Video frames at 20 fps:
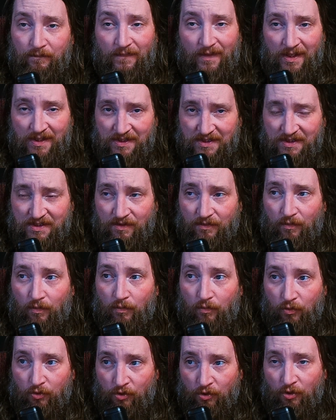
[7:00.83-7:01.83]
it's still
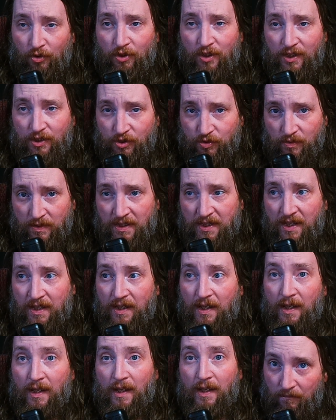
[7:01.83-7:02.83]
good,
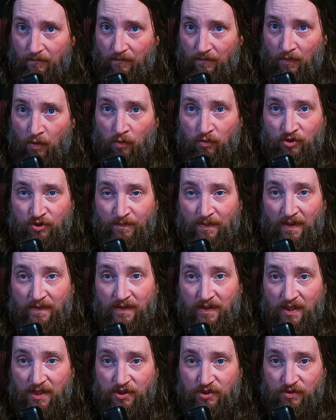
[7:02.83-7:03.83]
intriguing, holds you by
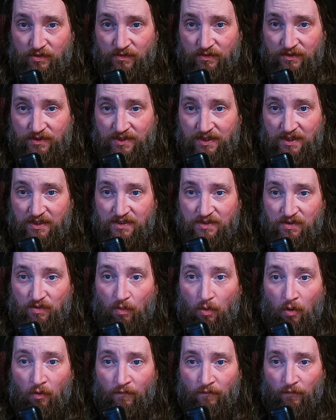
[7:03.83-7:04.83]
the edge of your seat. So
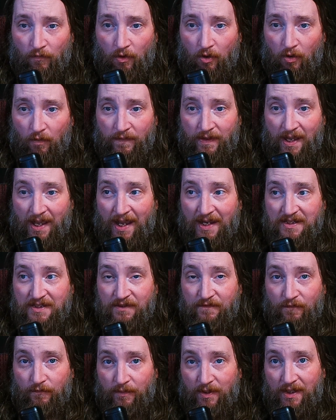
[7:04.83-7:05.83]
overall, the
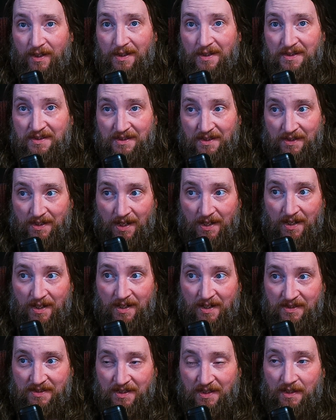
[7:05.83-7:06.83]
acting for me is a 9
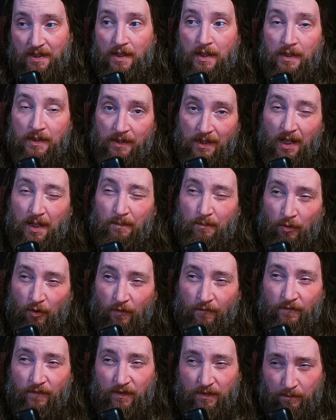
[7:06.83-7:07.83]
out of 10. Not
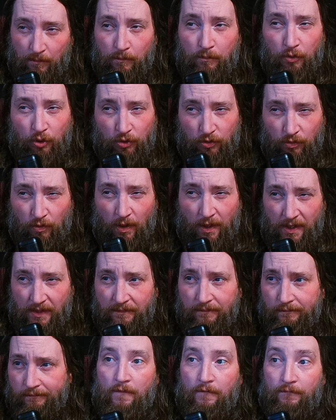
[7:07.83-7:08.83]
perfect, but great.
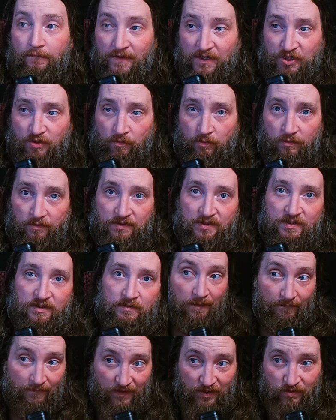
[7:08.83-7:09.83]
Visuals.
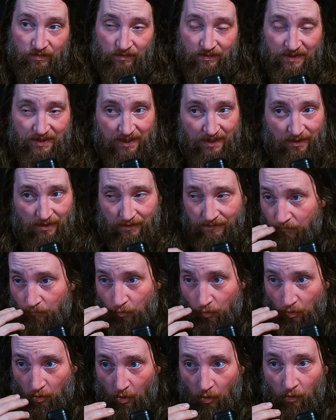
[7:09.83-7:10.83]
The visuals here
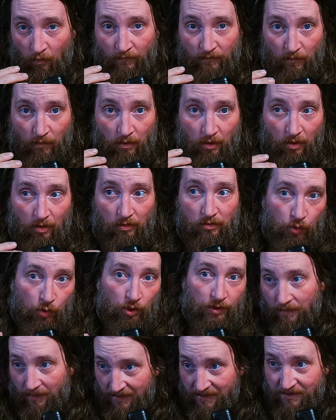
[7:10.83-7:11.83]
were overall
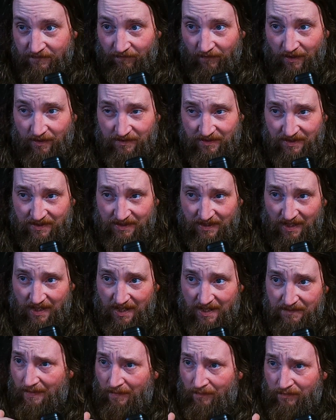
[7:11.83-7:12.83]
good. Lens flares
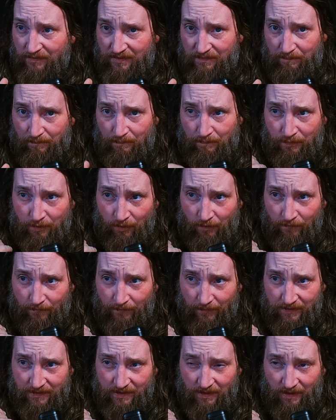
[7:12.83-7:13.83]
aside, it was
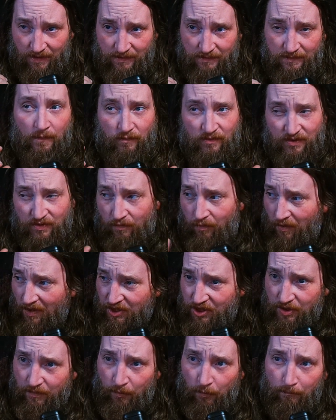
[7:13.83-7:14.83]
beautifully done. There was
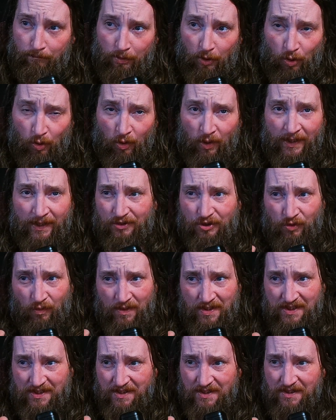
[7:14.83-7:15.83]
questionable blurring
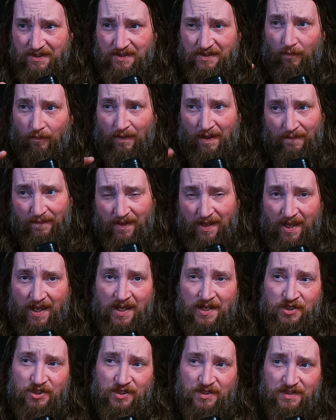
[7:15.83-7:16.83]
choices around the
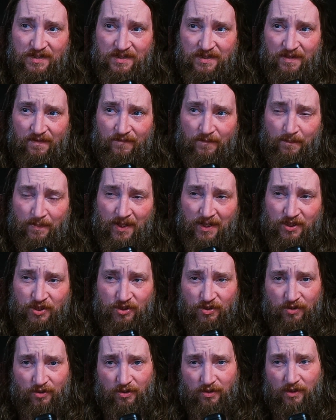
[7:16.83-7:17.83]
edges of the
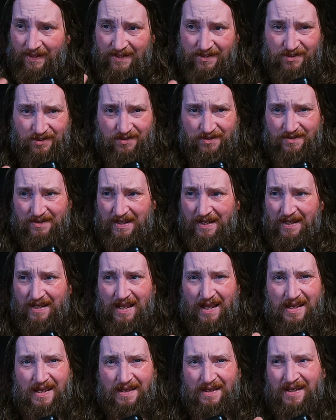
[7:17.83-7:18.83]
picture.
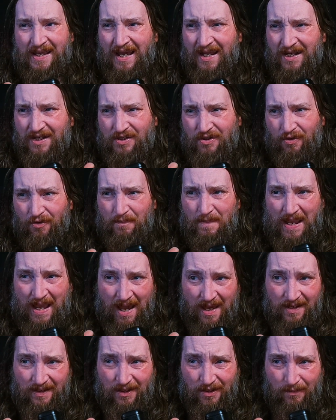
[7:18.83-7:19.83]
It kind of took me
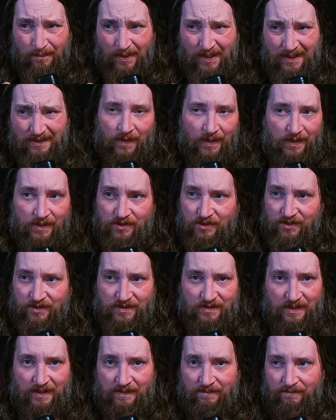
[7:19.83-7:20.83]
out a little bit.
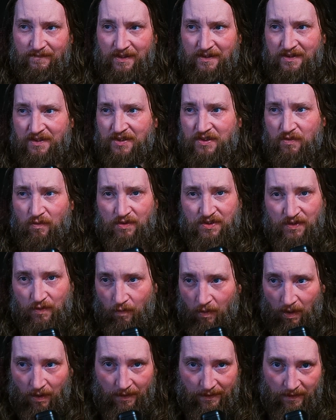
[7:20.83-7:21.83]
It distorts the
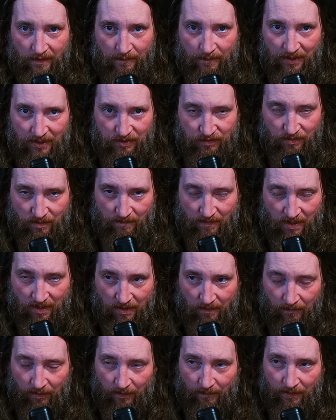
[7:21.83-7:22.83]
quality of the picture, in my
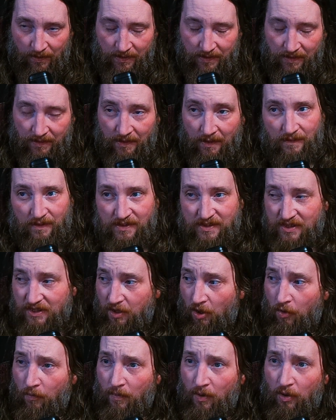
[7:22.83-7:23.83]
humble opinion. The
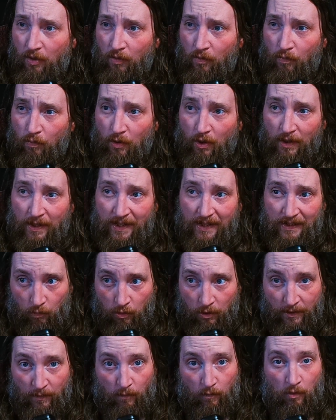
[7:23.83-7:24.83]
slow-mo where it
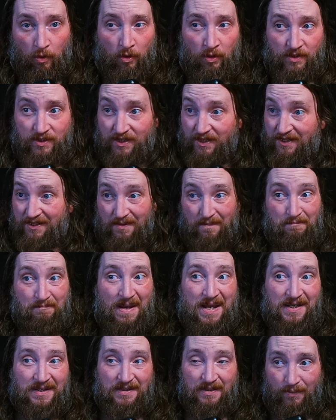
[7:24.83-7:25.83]
works is
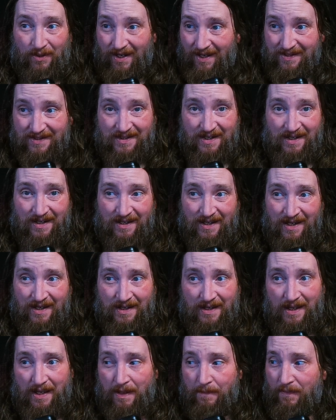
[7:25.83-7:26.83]
amazing. But outside of
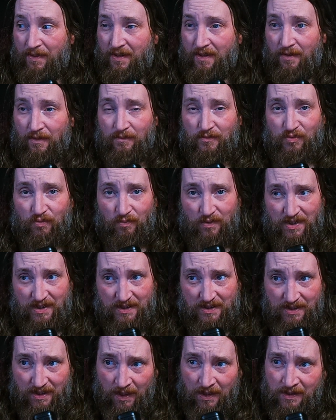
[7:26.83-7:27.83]
that, it becomes
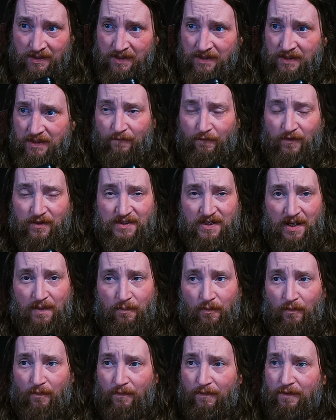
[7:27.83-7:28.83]
redundant. For
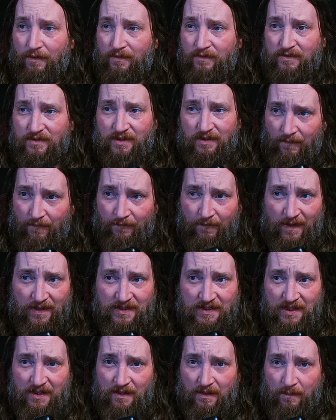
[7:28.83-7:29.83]
example, there's the fight
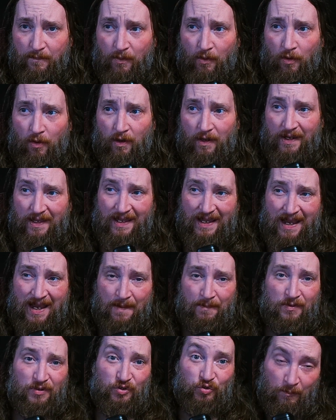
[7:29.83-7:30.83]
scene in the bar. It
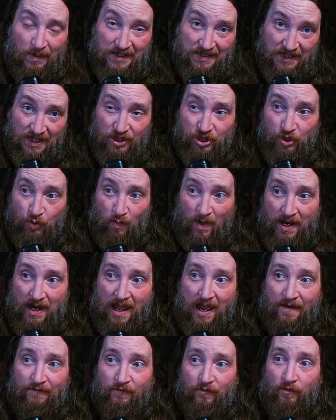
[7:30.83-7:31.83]
happens essentially right
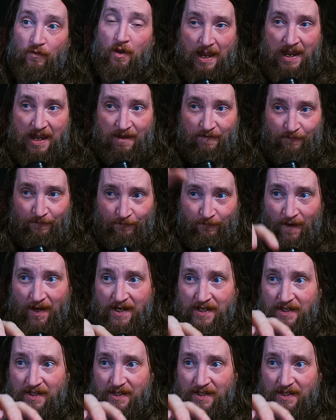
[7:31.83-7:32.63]
after a fight